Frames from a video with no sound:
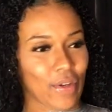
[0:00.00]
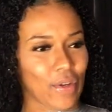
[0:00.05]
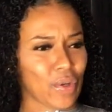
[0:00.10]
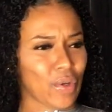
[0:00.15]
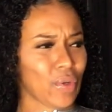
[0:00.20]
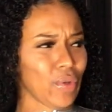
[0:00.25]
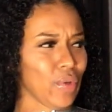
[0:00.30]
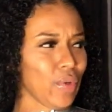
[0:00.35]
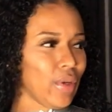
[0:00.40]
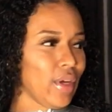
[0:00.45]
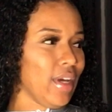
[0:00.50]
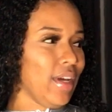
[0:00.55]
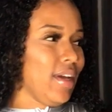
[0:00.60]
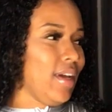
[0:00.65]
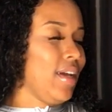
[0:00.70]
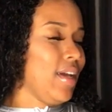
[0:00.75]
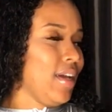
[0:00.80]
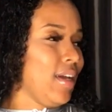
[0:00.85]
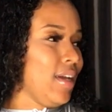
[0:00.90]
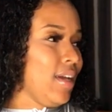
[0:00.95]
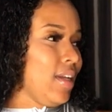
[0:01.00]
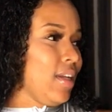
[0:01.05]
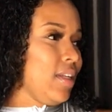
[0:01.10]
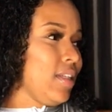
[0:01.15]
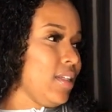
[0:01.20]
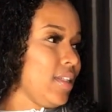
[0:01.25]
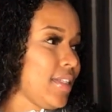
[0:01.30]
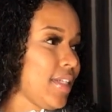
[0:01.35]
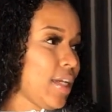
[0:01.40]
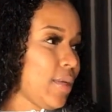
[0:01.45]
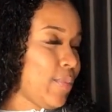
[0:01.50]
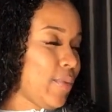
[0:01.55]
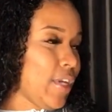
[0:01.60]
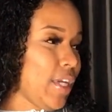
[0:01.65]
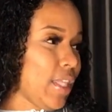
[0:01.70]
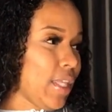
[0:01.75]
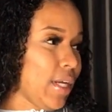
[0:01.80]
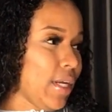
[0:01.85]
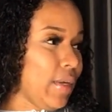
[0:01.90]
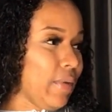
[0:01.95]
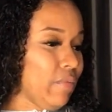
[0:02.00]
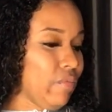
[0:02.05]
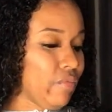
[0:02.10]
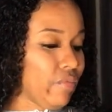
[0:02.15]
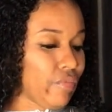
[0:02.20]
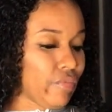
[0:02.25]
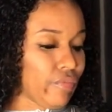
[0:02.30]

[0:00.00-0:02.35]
Whew. Need to take a breather.